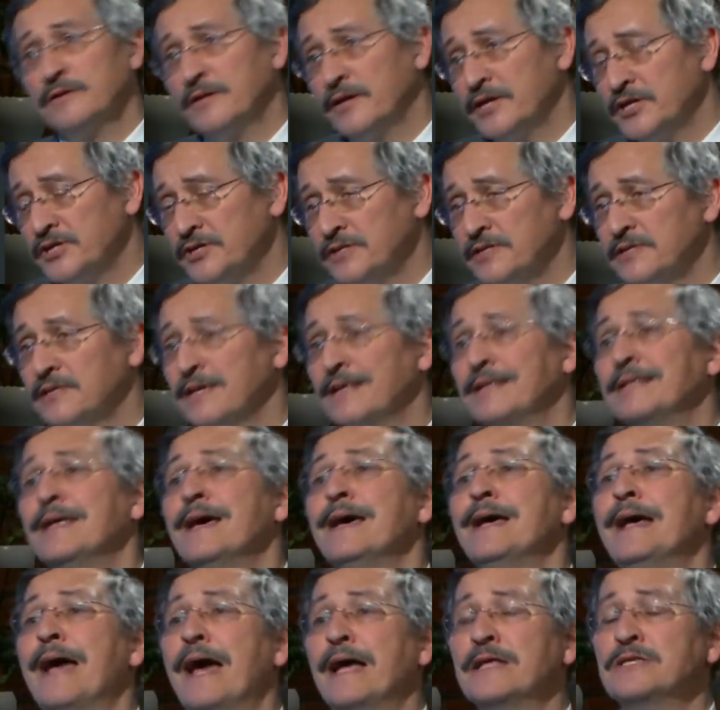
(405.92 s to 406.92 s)
conditions,
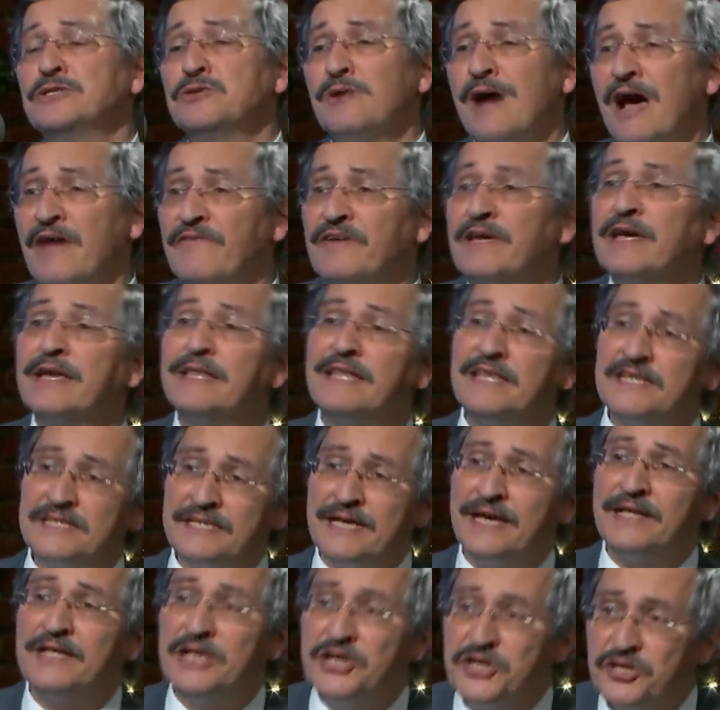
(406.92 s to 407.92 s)
and so having
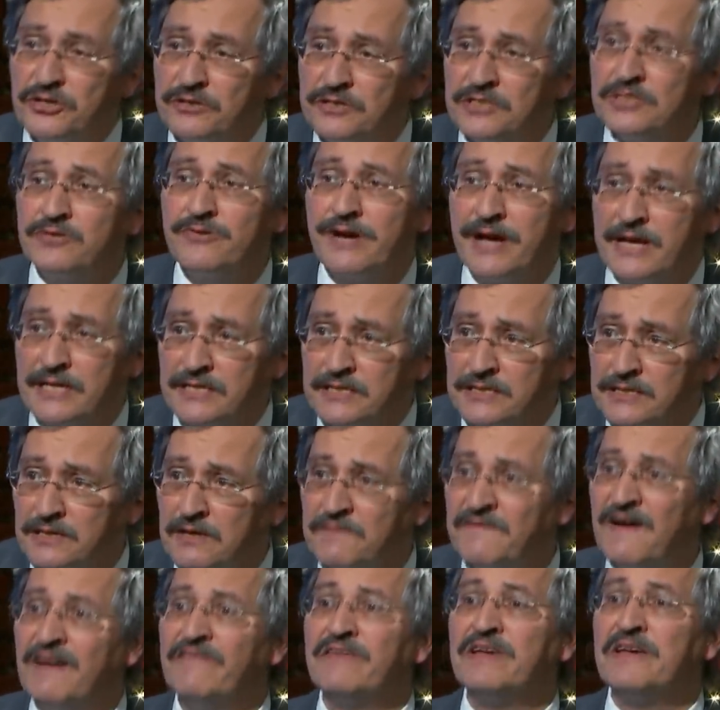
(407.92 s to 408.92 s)
this additional stress
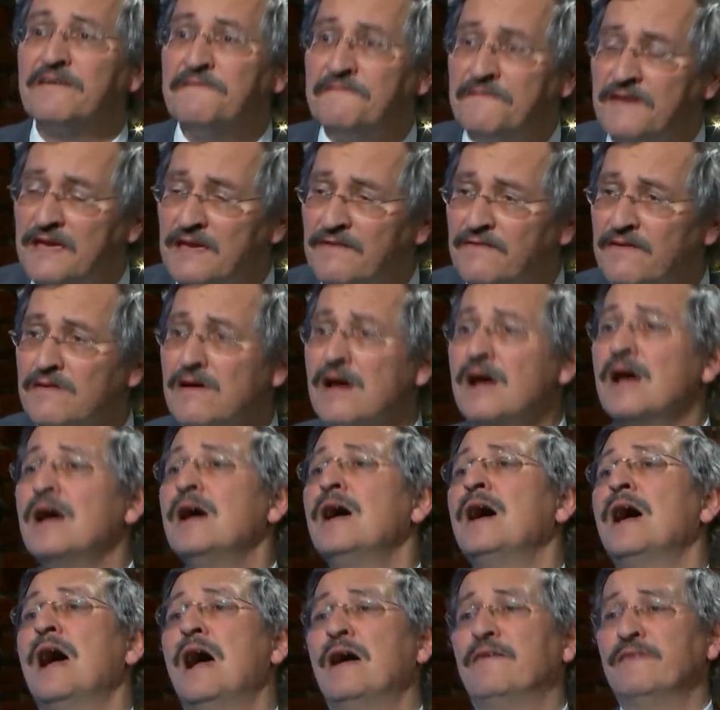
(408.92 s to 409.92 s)
of having mm-hmm. a fever,
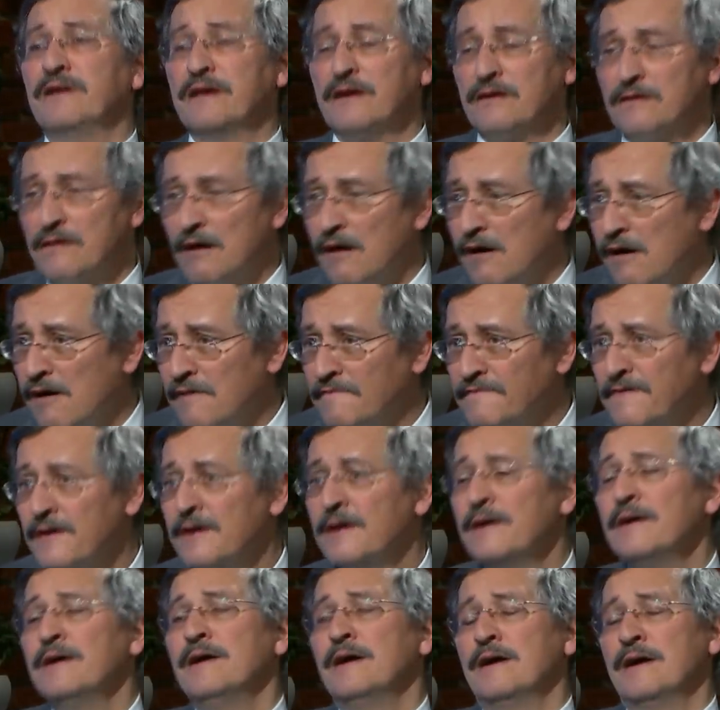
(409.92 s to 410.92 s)
having a cough,
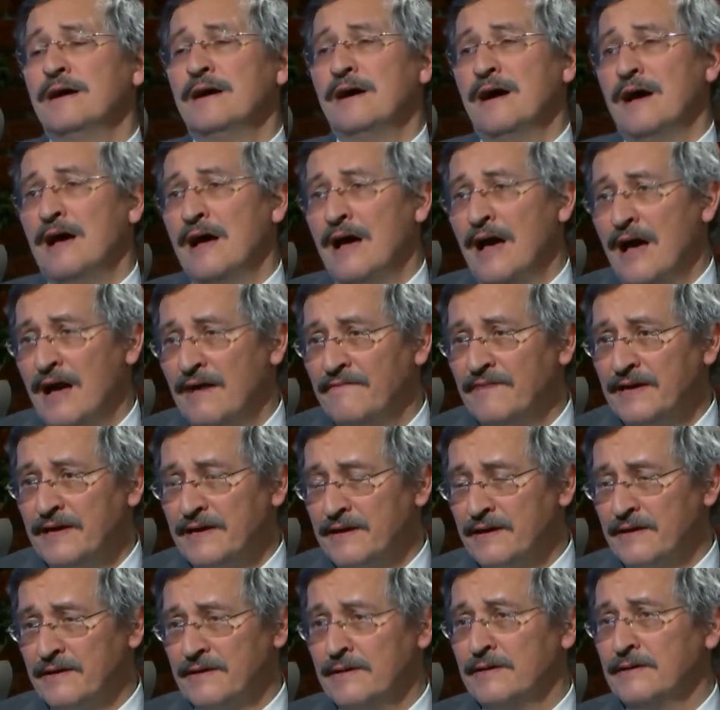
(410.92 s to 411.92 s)

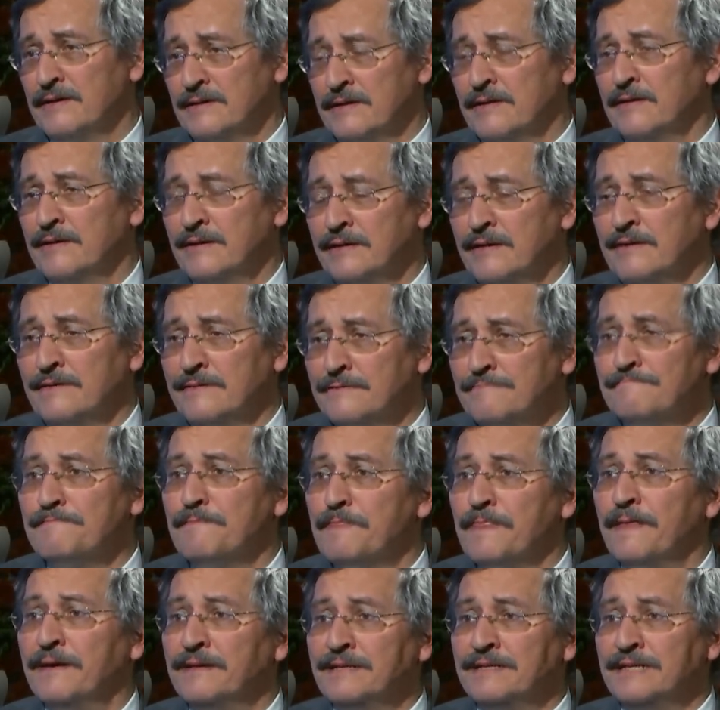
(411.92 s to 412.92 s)
having
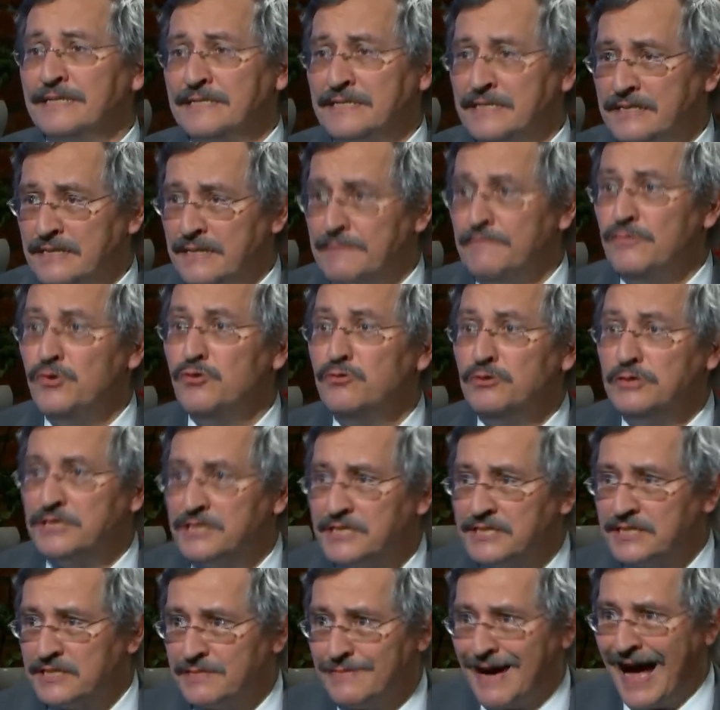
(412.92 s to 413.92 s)
this immune
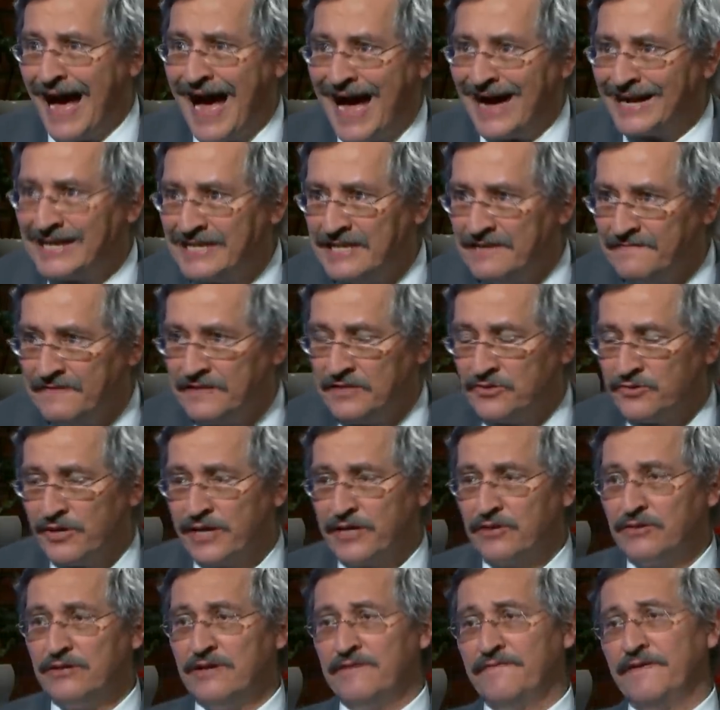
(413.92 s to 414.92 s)
system active and
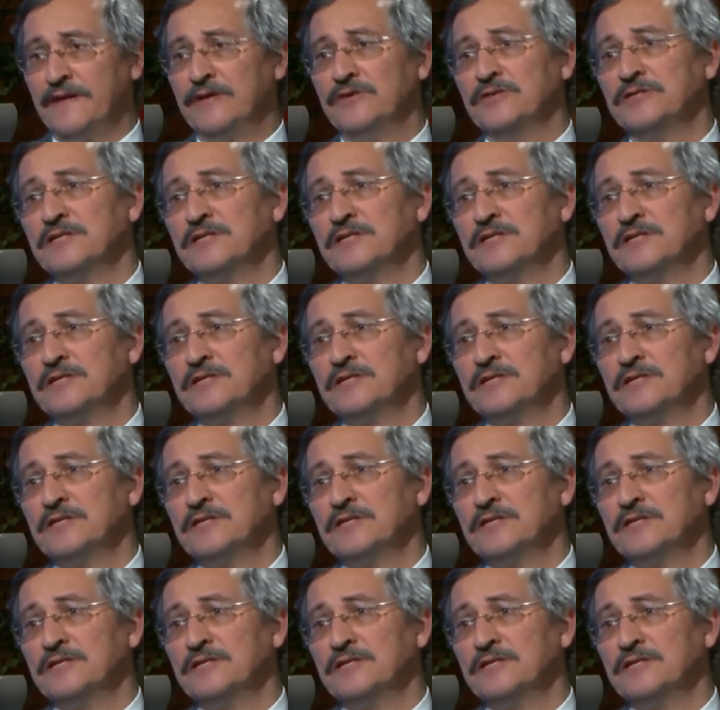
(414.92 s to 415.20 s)
trying to defend